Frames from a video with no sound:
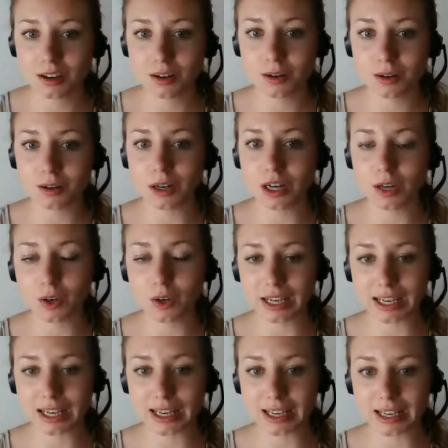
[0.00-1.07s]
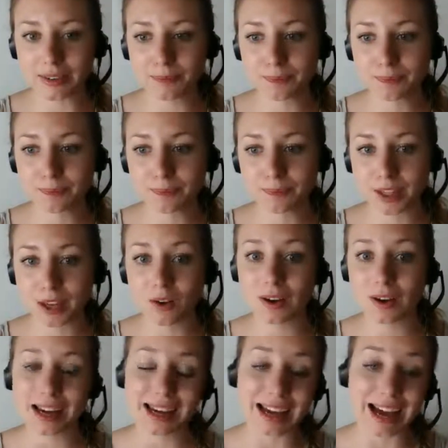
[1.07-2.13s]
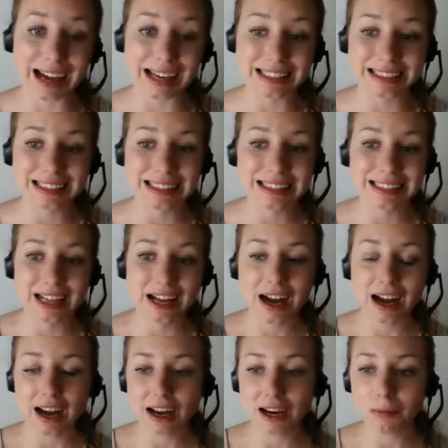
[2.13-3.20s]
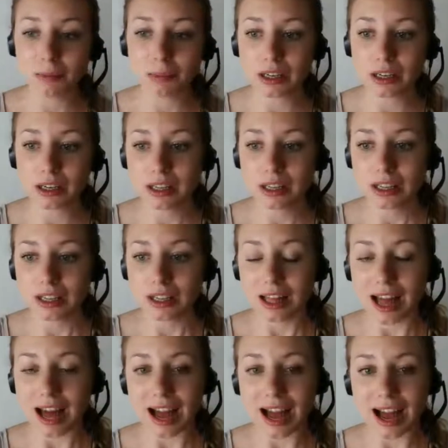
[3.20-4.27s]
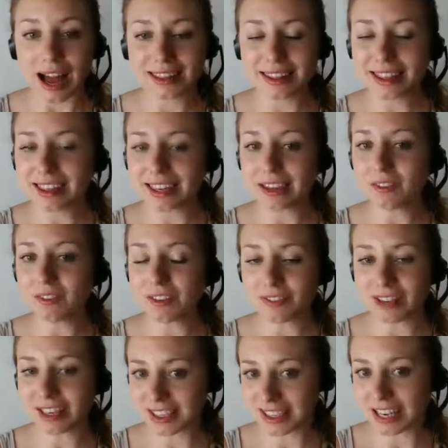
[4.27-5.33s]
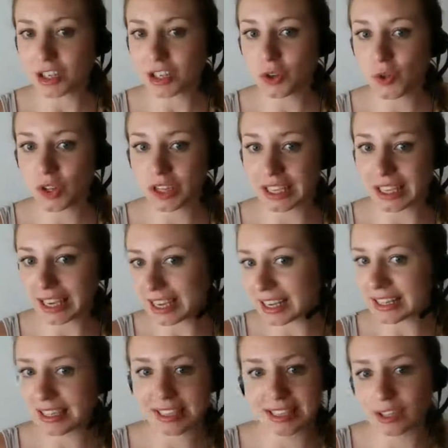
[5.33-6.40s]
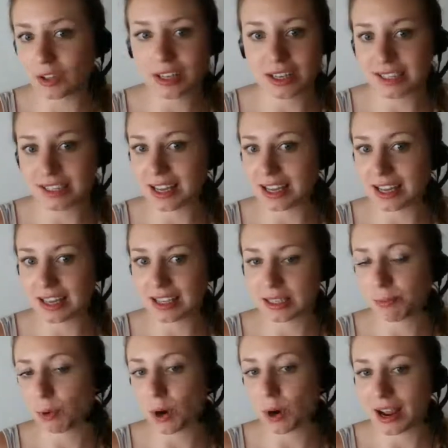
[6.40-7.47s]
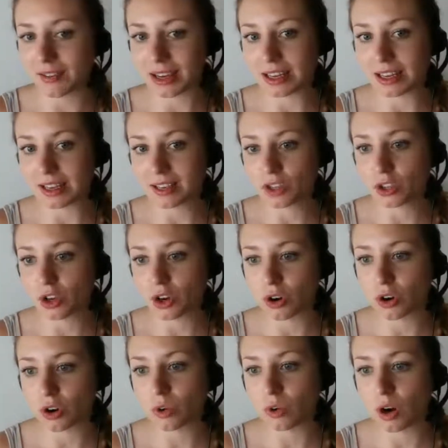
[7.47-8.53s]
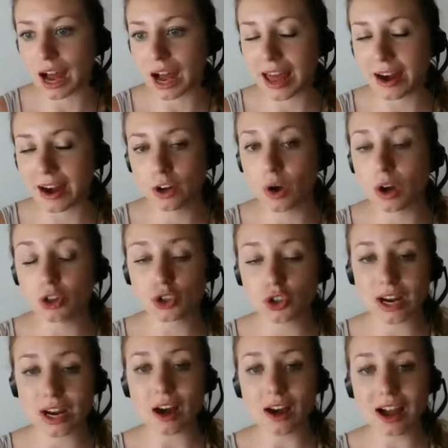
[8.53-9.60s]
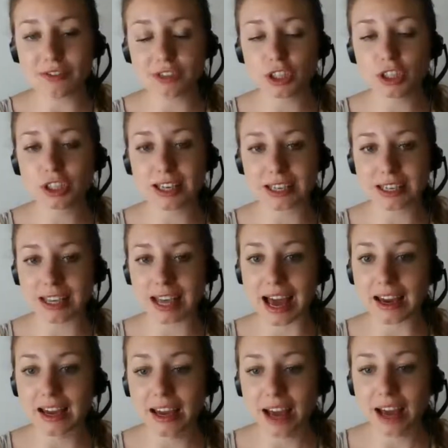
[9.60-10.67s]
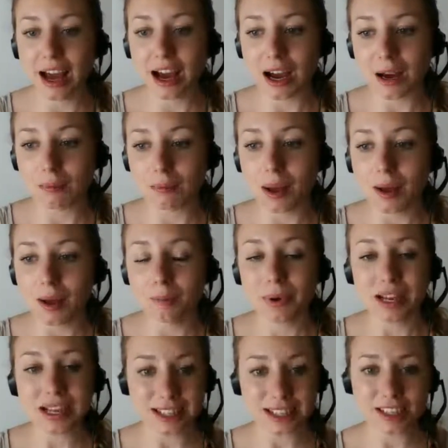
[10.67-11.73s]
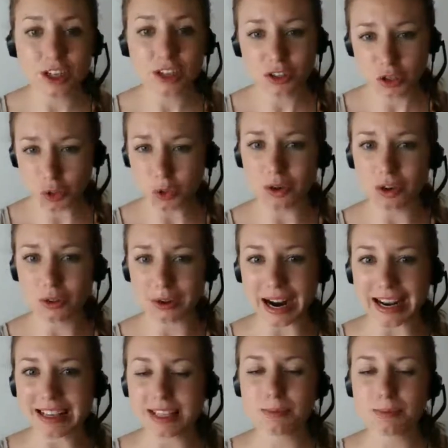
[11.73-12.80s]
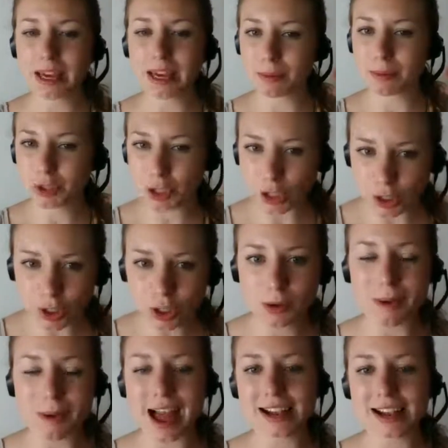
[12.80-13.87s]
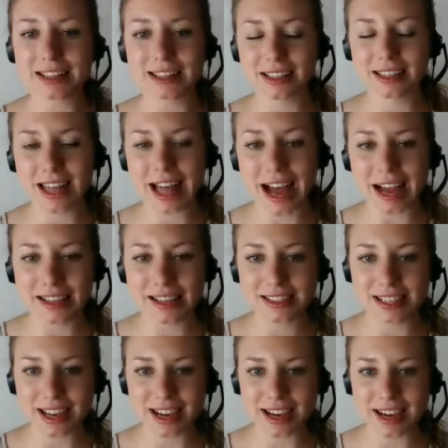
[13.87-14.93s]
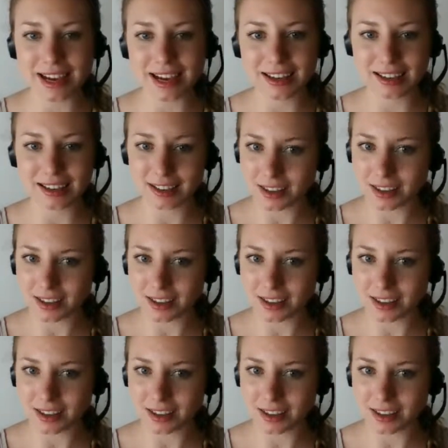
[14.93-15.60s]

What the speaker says: Oh, okay. Okay, yeah. Um, I think even if I send you the link, it's still going to say that it's private. So I don't know. I'll have to look into that. But it's a good tool, right, to be able to look back at the class and